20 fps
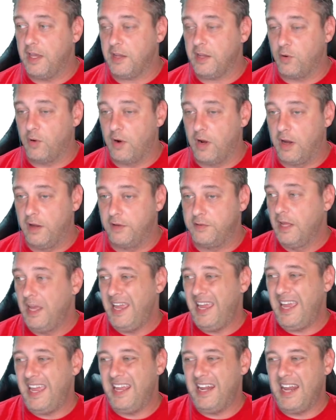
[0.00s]
crossed.
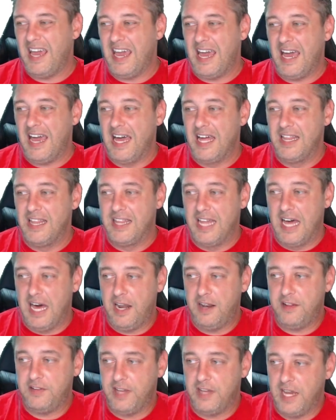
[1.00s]
And a lot
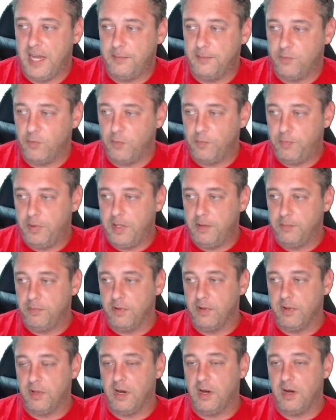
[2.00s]
of times when
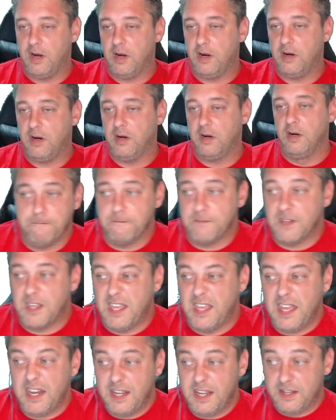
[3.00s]
people are
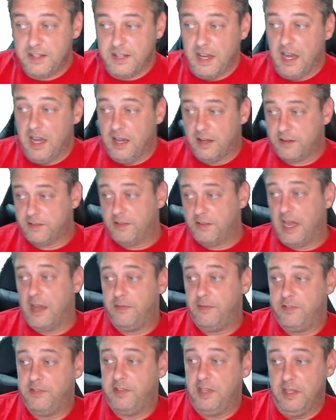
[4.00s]
getting doxxed, I've
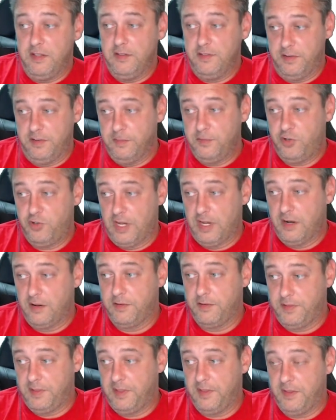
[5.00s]
seen some
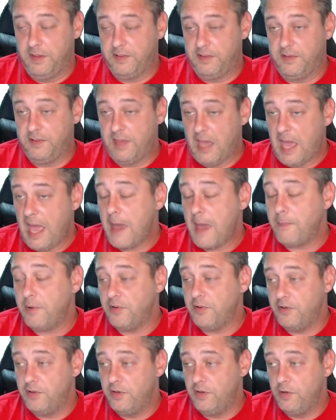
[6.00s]
channels that this has
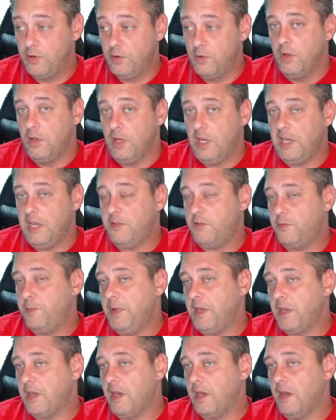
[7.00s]
happened to, it's
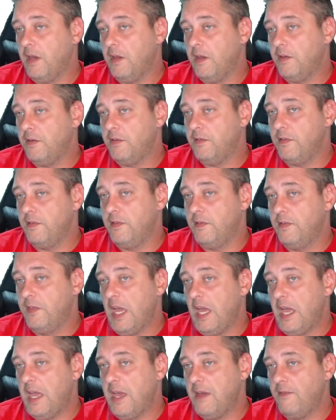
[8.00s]
because
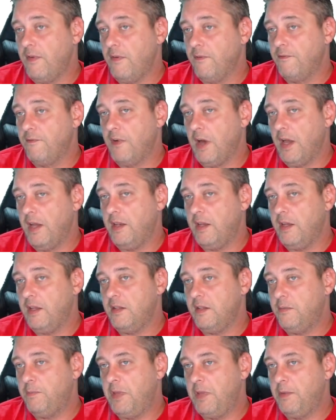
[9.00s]
they have
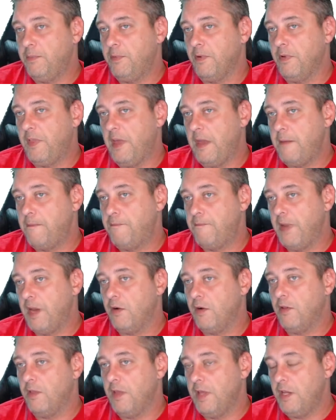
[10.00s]
invited people they
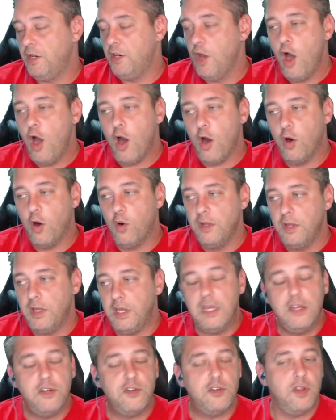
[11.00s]
barely know
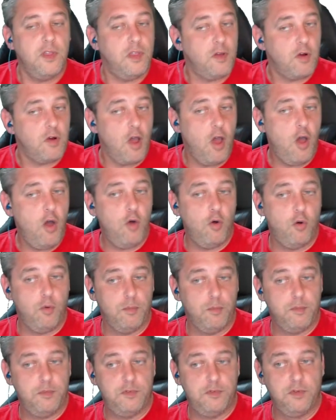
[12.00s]
into their
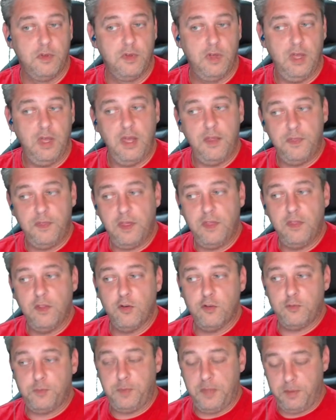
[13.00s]
homes. And then
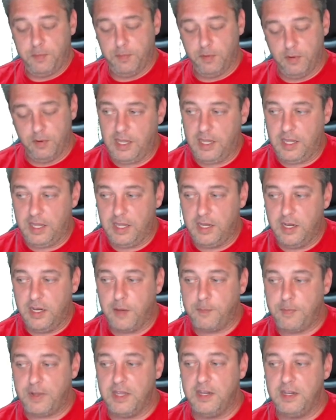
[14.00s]
those people end
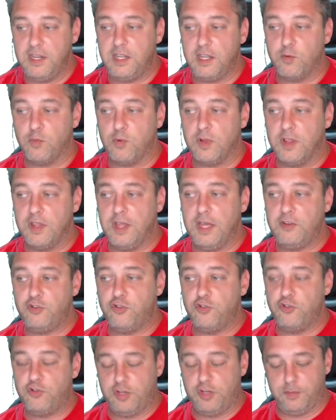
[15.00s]
up ending
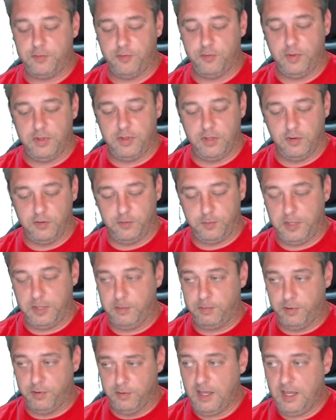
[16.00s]
relationships with those
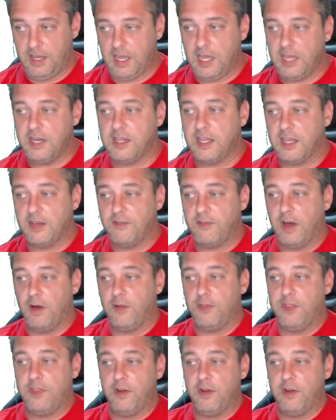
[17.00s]
people and give out their